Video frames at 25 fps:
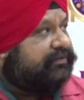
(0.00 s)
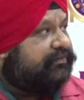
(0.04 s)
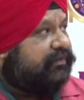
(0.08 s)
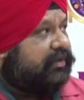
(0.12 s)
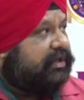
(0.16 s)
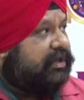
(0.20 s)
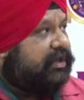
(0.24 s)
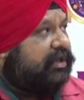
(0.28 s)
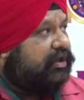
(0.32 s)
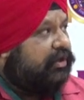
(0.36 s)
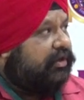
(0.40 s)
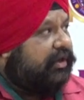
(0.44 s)
for
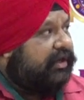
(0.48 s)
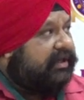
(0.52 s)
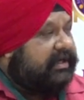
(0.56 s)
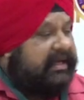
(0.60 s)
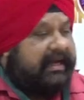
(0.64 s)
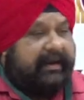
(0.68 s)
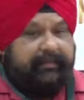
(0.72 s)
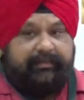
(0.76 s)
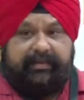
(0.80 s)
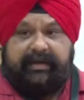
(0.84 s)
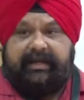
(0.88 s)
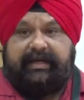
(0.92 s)
Giloy
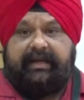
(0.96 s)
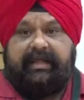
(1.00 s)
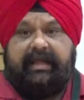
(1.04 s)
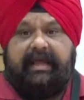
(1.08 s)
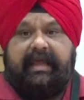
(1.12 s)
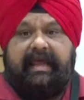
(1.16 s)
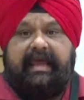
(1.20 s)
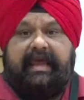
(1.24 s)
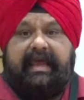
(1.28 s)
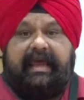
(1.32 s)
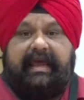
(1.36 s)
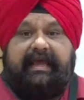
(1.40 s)
tablet
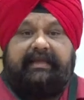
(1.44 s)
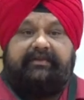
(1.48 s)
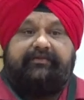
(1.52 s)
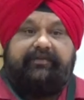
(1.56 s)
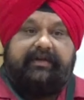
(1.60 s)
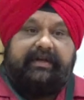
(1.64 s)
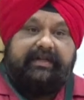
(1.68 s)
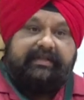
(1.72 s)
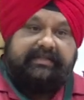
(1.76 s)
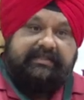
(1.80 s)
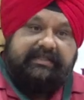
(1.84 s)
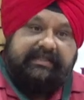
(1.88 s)
as
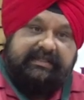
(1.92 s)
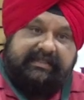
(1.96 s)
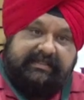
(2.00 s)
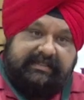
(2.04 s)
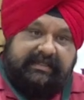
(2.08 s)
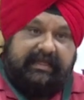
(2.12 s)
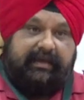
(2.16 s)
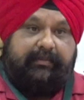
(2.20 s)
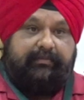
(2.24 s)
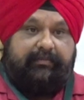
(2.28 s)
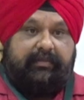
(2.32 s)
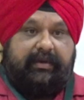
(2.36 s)
well as the
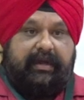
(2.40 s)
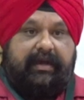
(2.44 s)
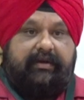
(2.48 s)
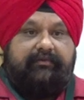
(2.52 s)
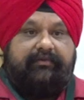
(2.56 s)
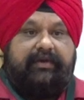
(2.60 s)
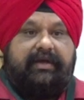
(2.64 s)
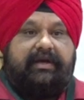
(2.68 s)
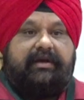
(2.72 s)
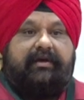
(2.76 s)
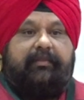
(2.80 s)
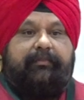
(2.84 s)
stem,
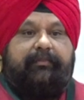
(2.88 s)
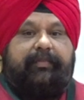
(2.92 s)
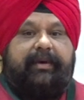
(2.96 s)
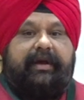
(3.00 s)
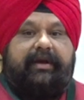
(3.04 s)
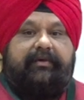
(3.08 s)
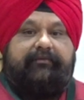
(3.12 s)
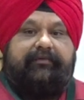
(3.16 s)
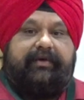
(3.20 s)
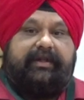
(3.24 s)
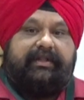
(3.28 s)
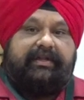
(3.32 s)
and we
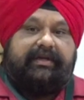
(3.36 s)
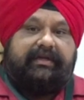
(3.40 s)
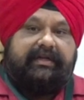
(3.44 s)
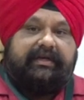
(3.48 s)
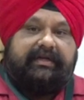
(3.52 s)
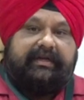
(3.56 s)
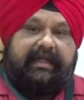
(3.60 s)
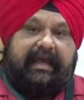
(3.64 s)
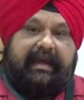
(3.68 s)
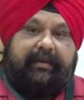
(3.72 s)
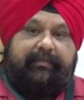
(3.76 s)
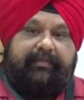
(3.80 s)
compared whether
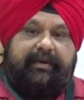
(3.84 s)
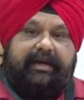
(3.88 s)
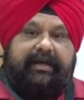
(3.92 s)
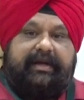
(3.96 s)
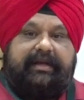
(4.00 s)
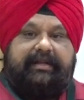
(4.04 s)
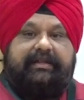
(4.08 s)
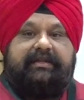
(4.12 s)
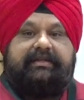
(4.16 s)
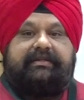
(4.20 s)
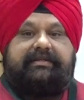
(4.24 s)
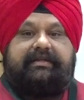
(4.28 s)
the tablet
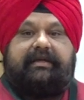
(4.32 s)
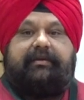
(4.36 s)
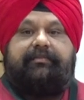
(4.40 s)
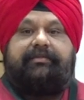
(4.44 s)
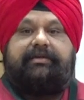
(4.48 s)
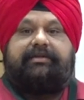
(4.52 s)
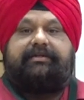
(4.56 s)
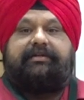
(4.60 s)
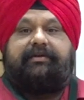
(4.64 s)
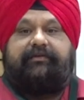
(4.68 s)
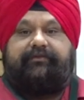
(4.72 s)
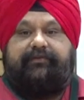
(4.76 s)
and the stem
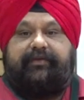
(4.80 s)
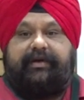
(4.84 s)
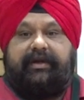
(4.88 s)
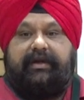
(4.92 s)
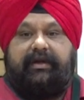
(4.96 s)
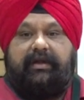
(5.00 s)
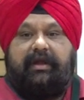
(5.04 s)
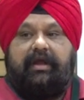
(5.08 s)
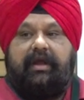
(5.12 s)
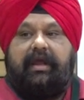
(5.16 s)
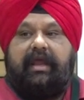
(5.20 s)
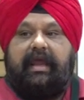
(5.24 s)
is different,